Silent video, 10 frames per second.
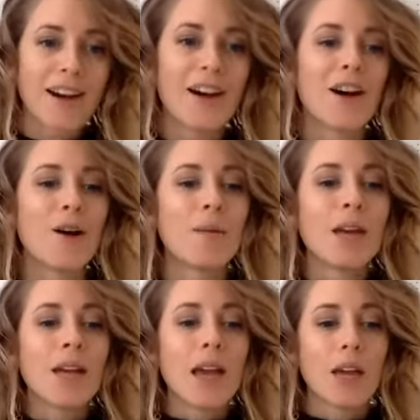and
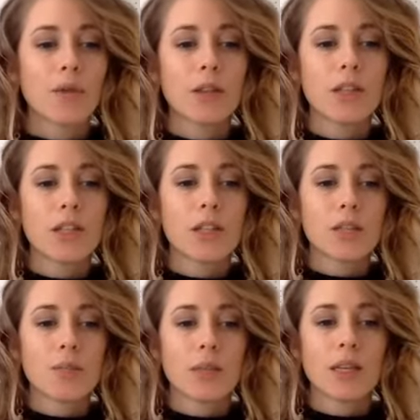really
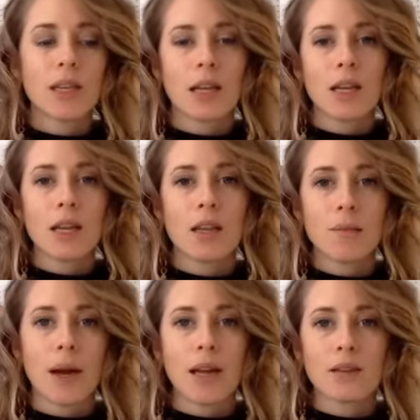just be in the
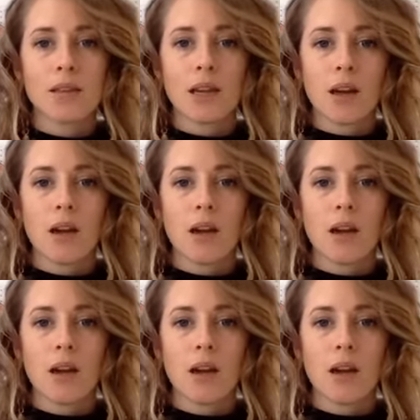mindset